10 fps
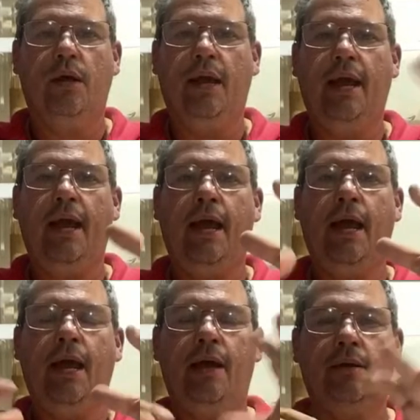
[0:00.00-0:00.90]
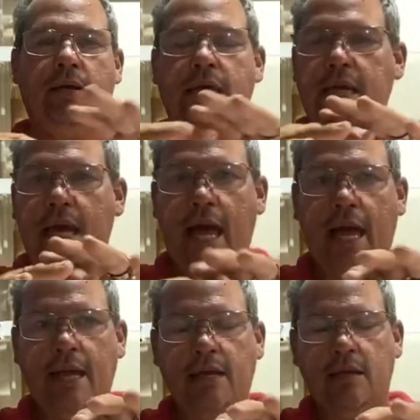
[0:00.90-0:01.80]
And he
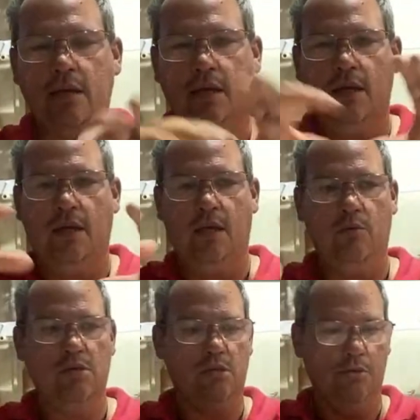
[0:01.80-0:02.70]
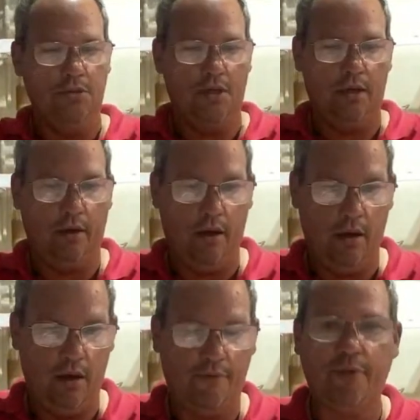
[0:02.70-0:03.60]
had it, he was using
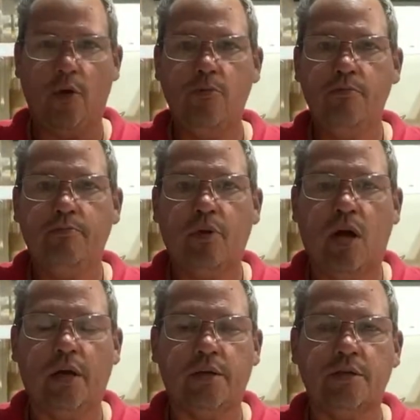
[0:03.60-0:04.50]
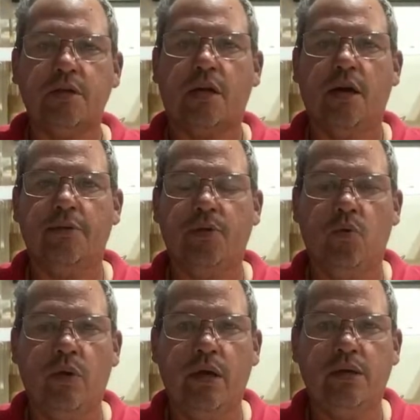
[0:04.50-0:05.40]
a foam cutter to cut the
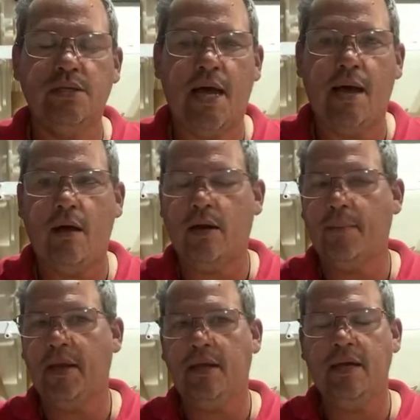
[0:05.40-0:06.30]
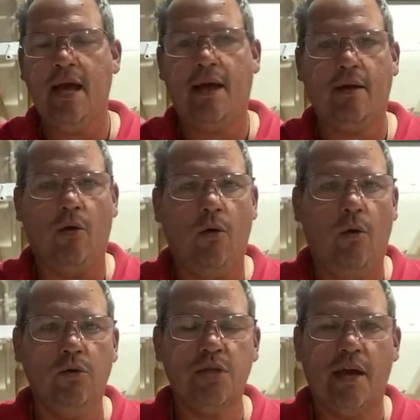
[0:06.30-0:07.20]
wings out. I mean, he had a
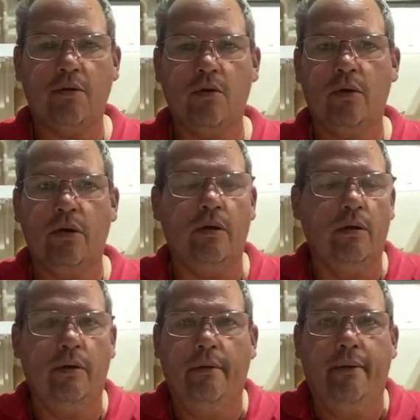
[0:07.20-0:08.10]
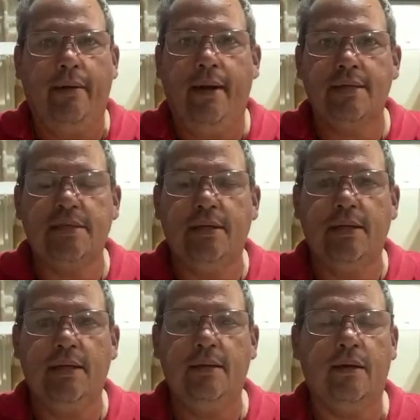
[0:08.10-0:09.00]
whole channel going on. He hasn't done
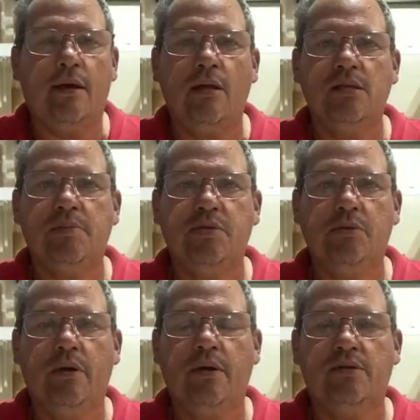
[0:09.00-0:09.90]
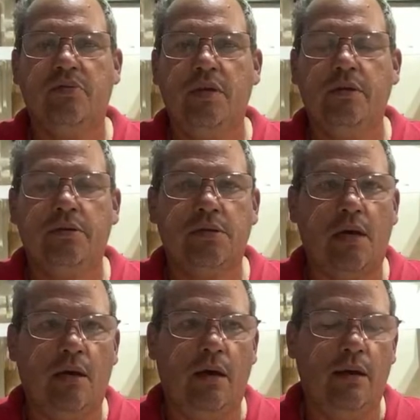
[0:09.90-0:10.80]
anything. All he's been doing is videos
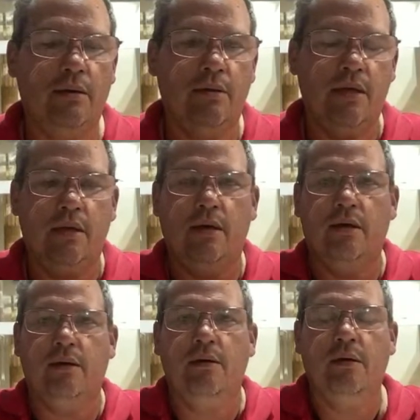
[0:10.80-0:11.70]
on the